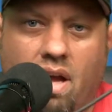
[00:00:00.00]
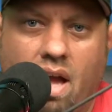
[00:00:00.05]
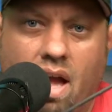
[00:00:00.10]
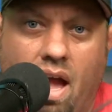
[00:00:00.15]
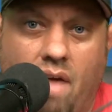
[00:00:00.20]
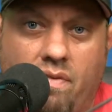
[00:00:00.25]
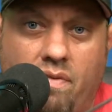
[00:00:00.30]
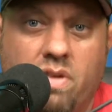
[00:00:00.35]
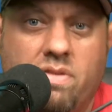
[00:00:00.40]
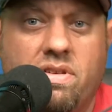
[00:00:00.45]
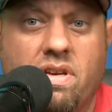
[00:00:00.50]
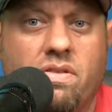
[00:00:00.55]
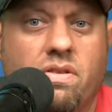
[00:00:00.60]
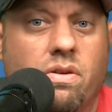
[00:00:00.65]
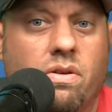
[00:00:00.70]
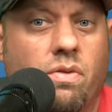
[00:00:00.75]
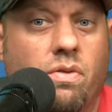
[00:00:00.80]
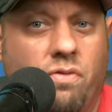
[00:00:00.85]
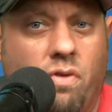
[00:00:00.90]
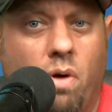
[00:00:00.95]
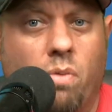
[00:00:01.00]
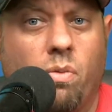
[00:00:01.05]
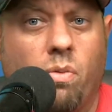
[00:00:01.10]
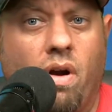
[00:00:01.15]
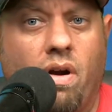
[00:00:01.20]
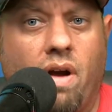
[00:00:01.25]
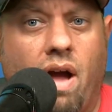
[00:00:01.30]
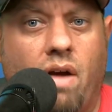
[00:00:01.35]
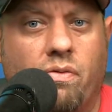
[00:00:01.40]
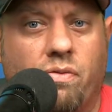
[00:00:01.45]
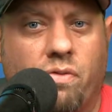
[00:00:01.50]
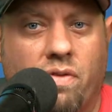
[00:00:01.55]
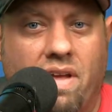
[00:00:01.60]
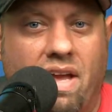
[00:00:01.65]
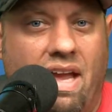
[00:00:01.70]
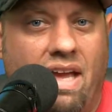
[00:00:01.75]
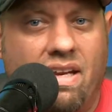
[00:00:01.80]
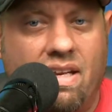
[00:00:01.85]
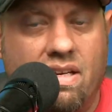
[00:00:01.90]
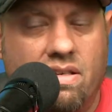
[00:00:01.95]
Have you seen the new firmware out for the
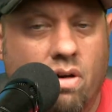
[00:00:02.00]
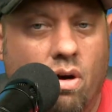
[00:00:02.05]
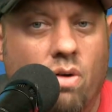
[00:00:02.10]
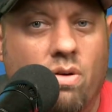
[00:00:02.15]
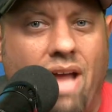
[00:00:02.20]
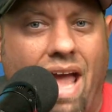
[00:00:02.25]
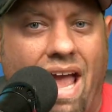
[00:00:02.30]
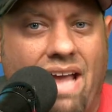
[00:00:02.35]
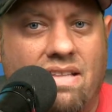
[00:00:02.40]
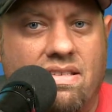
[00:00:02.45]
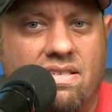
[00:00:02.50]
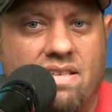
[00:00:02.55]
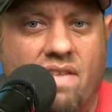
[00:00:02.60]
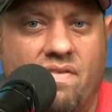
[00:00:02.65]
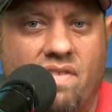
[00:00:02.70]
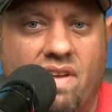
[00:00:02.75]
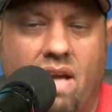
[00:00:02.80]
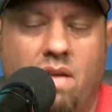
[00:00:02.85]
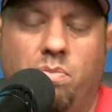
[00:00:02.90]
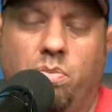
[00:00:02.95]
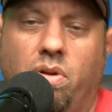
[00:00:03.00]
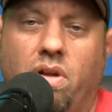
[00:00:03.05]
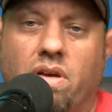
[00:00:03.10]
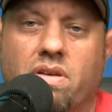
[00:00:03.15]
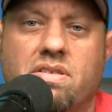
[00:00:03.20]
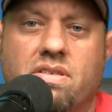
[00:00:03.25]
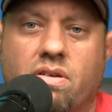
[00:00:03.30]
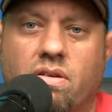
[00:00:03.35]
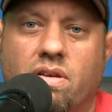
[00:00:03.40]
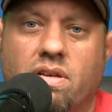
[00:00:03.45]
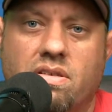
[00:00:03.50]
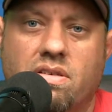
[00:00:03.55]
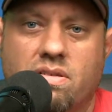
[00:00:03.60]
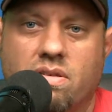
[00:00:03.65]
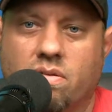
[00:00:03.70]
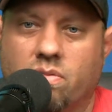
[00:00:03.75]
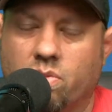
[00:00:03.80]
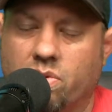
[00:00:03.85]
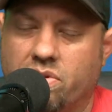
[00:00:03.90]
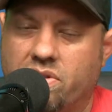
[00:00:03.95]
AnyTone eight seventy-eight Plus series?
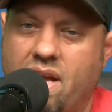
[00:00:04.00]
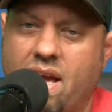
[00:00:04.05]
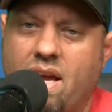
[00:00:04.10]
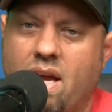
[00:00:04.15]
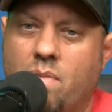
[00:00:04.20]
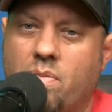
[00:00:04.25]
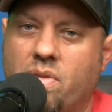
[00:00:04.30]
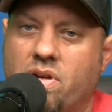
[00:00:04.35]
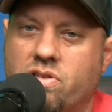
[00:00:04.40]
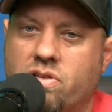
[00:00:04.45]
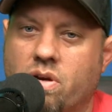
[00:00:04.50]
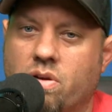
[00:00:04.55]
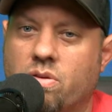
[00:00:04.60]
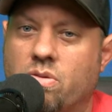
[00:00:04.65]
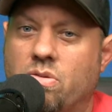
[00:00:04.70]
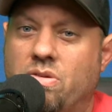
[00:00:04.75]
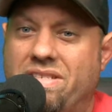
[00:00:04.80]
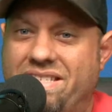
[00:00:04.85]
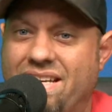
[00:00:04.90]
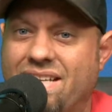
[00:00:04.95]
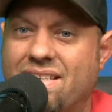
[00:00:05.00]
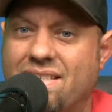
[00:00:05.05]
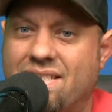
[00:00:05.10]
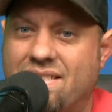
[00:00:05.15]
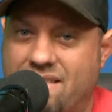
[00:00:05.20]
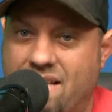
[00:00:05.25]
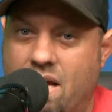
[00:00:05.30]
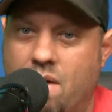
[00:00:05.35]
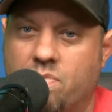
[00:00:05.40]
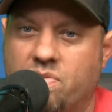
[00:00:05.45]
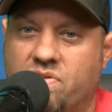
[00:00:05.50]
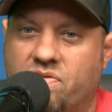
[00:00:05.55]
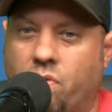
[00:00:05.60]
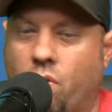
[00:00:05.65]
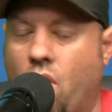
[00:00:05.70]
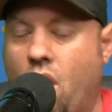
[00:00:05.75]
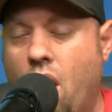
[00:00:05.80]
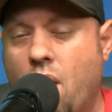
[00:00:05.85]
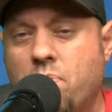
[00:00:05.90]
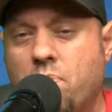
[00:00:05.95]
Well, today I'm going to show you six steps
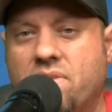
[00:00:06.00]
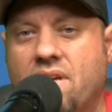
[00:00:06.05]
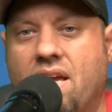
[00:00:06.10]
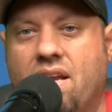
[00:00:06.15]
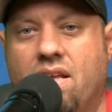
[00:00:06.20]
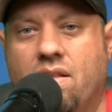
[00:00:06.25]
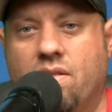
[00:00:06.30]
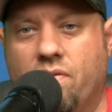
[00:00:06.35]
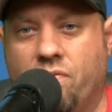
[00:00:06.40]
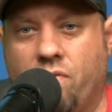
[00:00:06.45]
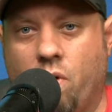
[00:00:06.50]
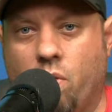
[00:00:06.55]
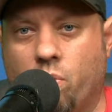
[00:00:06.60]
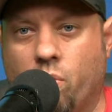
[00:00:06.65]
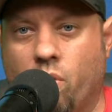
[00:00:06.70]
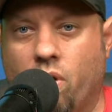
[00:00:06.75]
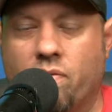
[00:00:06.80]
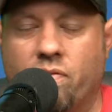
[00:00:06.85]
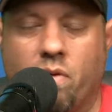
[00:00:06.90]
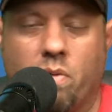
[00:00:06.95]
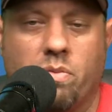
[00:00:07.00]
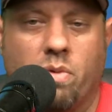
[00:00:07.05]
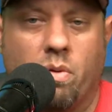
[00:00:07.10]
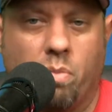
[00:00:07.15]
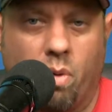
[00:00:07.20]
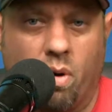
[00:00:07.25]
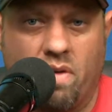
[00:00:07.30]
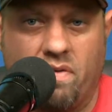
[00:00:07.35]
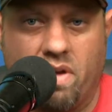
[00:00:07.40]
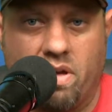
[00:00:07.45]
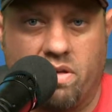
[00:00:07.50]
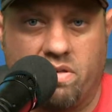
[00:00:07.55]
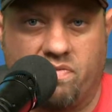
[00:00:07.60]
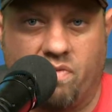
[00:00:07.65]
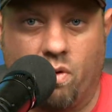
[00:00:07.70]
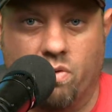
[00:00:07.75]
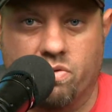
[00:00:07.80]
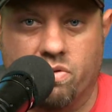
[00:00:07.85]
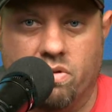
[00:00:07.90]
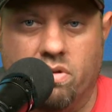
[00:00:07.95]
for updating the firmware from your previous
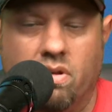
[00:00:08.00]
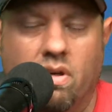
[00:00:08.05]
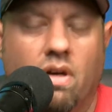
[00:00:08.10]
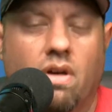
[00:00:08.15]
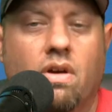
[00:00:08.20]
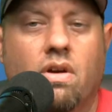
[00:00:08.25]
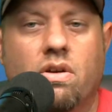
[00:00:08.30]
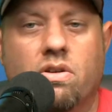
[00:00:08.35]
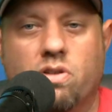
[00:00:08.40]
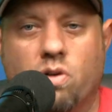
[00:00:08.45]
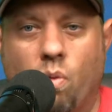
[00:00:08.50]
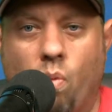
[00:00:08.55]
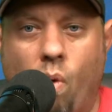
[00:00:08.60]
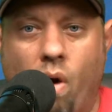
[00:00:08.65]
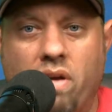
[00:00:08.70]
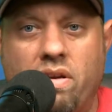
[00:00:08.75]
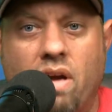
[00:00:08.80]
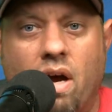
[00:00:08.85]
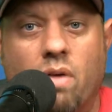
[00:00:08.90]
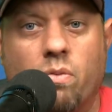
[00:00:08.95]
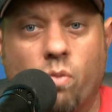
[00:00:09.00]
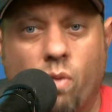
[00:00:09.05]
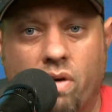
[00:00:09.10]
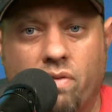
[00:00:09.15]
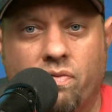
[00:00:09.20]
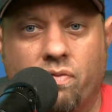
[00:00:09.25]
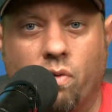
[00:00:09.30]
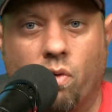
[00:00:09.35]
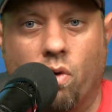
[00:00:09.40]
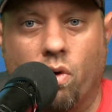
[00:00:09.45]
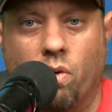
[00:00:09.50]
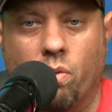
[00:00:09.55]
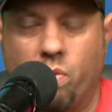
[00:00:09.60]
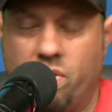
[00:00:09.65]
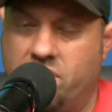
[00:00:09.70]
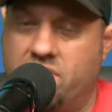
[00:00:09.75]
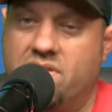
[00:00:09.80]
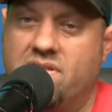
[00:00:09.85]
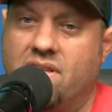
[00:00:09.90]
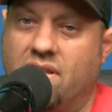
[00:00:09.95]
version to one point one four,
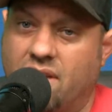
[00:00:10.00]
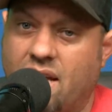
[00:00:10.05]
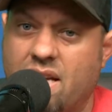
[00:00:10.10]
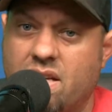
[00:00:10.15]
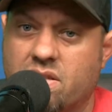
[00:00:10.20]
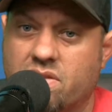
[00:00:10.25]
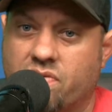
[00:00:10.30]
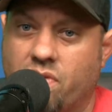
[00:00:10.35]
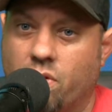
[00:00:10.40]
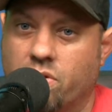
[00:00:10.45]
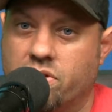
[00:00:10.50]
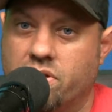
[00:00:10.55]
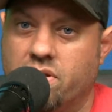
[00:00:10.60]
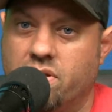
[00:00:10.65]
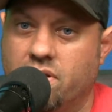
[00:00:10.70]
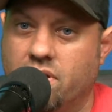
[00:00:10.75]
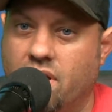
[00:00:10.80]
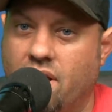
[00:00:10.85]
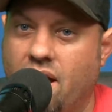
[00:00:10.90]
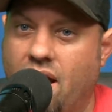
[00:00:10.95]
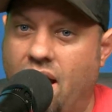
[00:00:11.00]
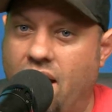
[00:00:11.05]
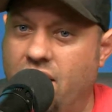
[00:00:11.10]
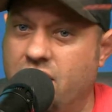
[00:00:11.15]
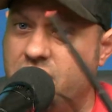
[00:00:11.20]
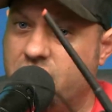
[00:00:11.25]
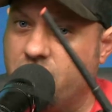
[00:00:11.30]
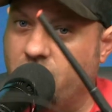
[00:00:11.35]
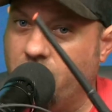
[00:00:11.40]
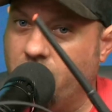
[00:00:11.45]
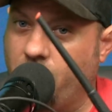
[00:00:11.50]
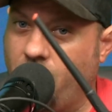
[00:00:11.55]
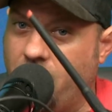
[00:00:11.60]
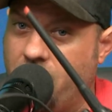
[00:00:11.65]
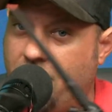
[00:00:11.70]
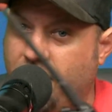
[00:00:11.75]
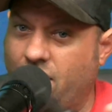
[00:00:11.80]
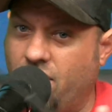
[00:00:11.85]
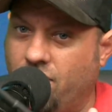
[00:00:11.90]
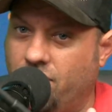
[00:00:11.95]
which is the latest version, and it's starting right
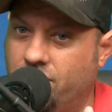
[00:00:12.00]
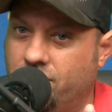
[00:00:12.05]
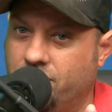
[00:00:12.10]
now.